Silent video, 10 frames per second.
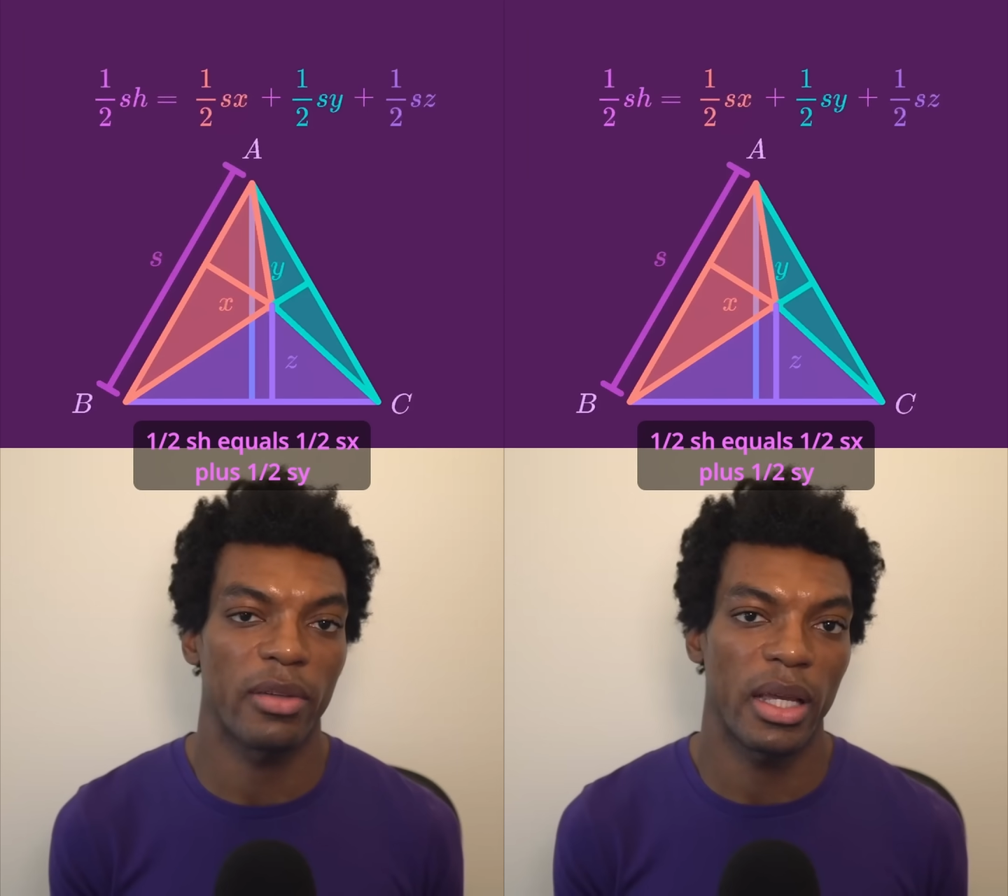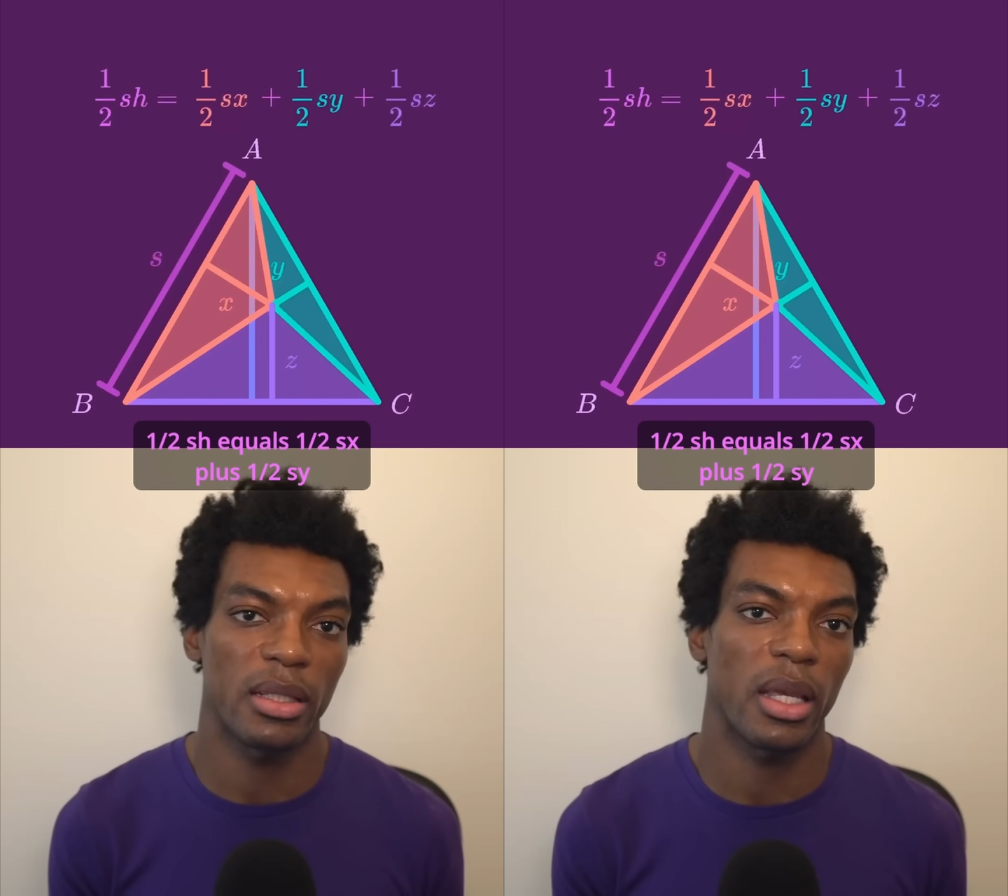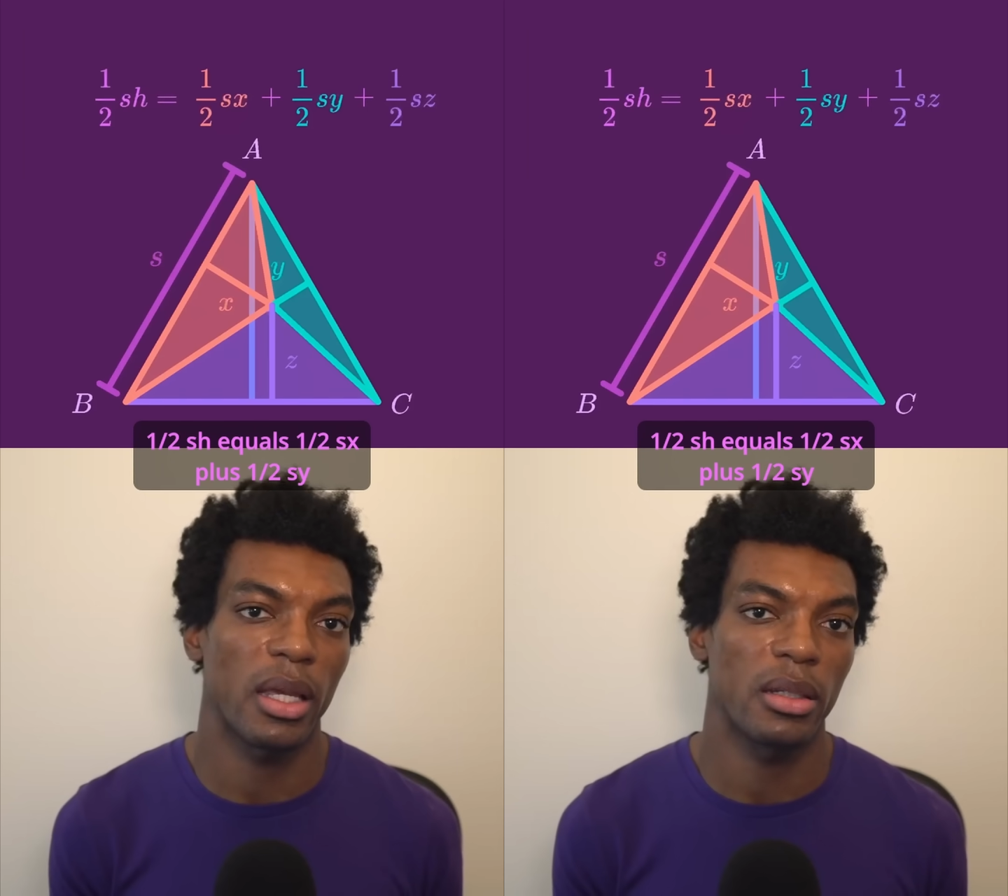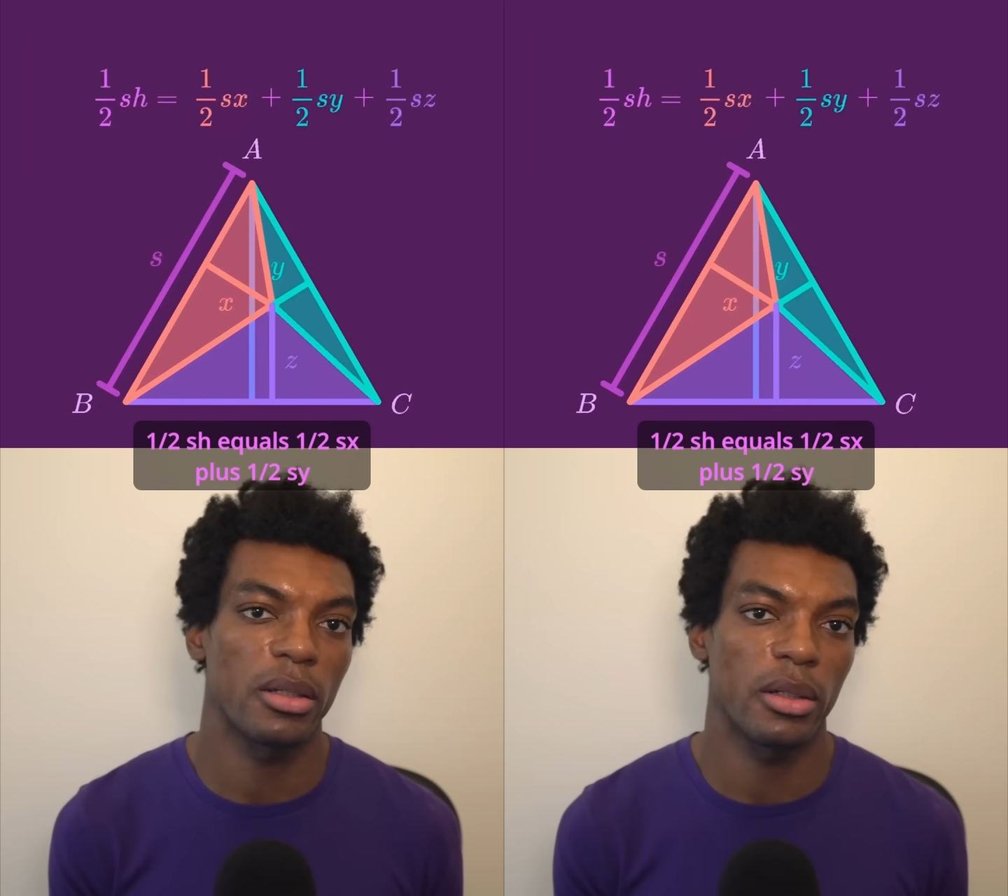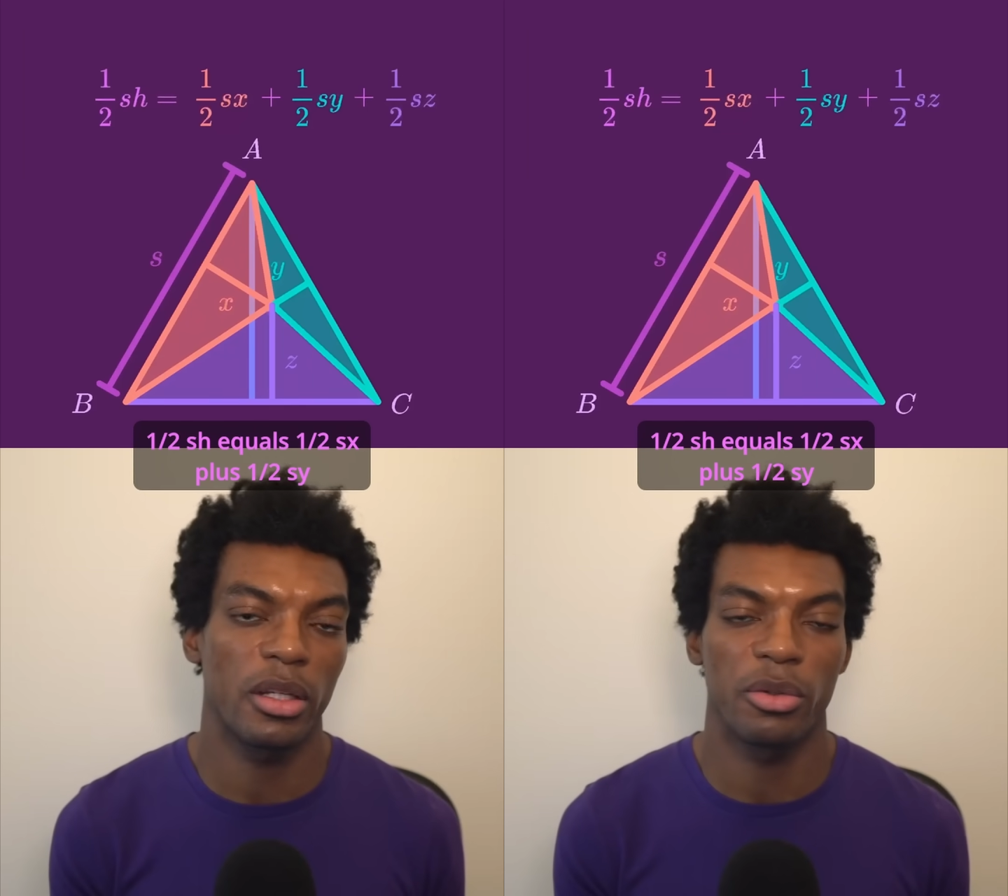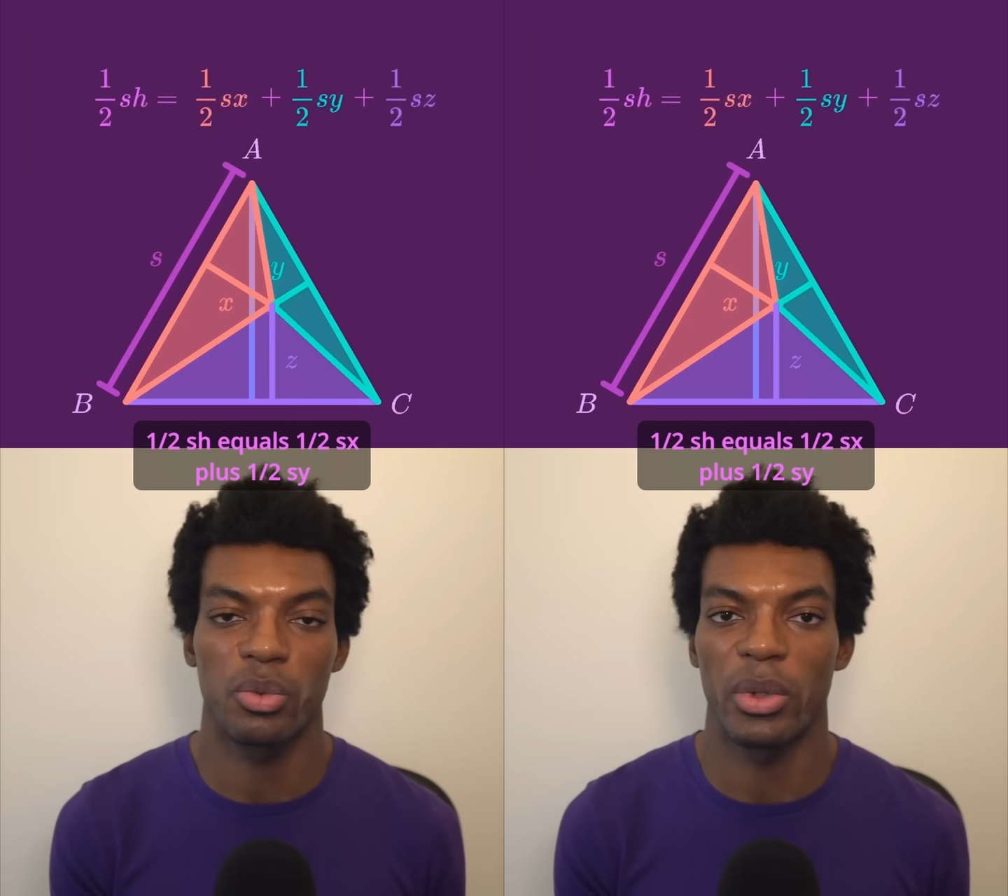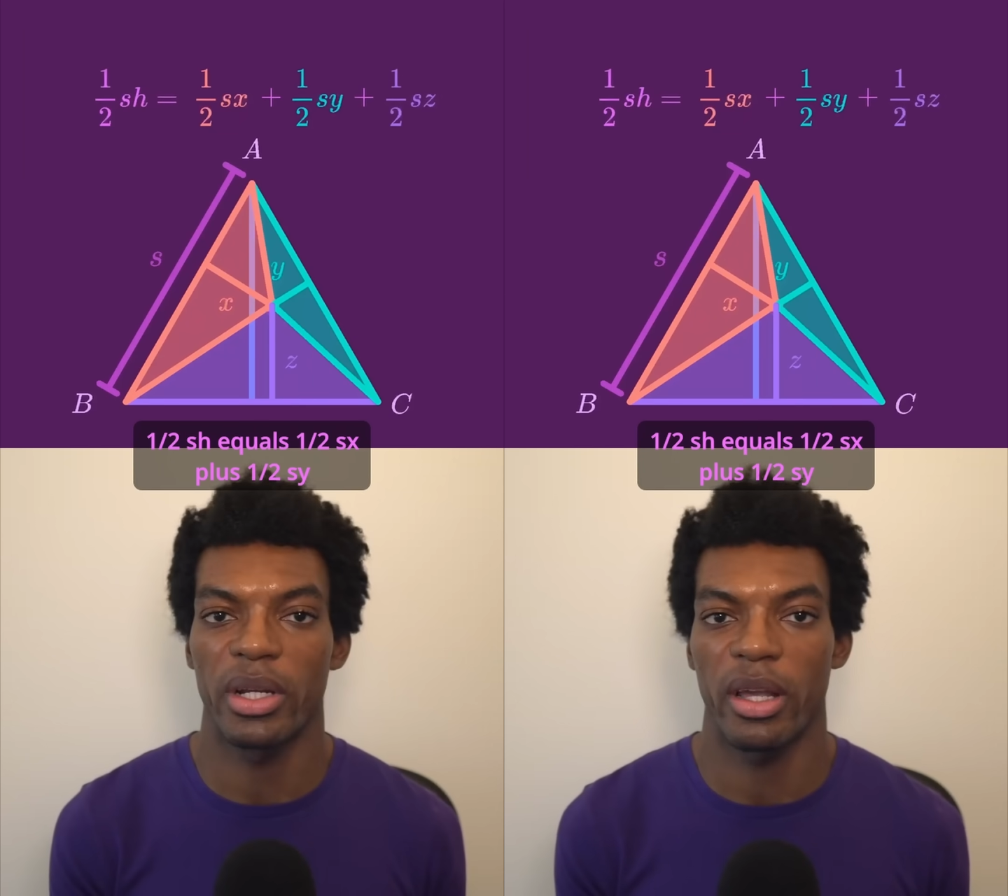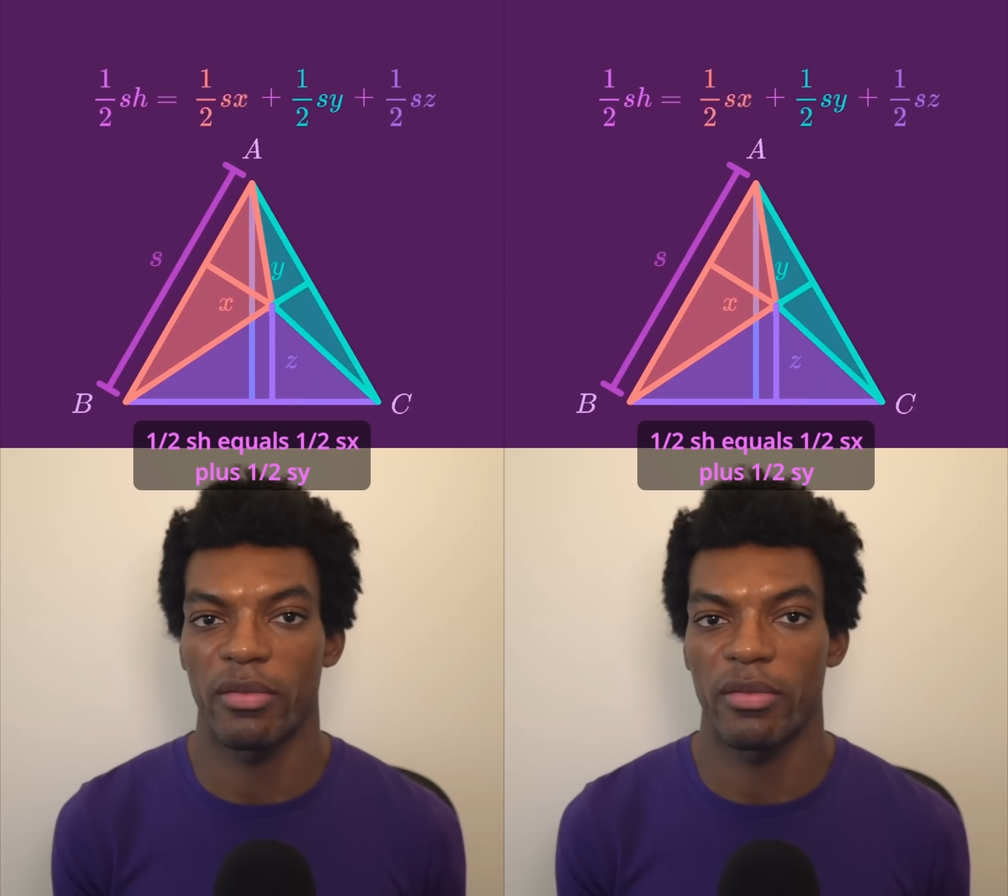SH equals 1/2